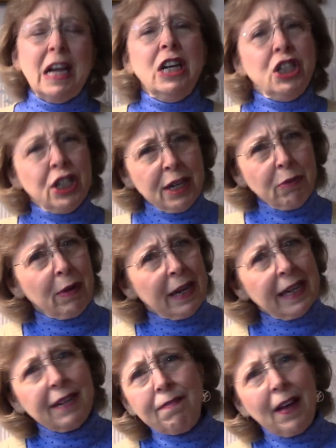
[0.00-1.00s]
She
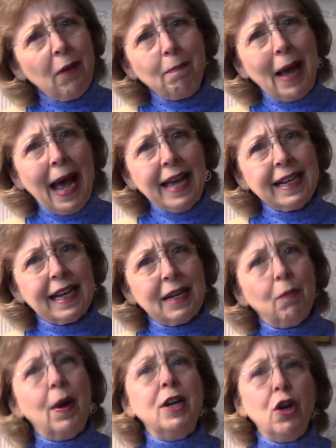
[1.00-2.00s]
really felt badly
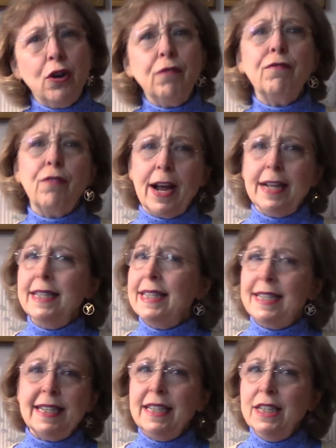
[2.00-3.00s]
when her friends
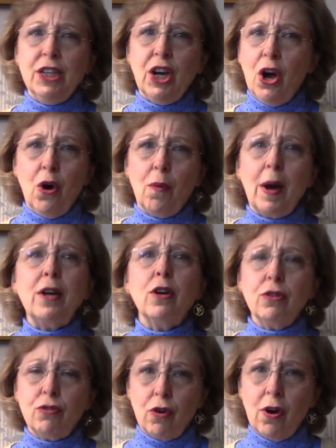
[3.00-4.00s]
didn't know what her
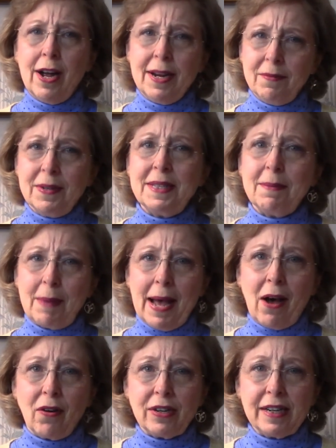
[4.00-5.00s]
drawing was
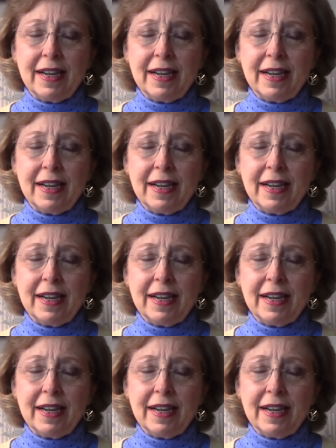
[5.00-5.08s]
about.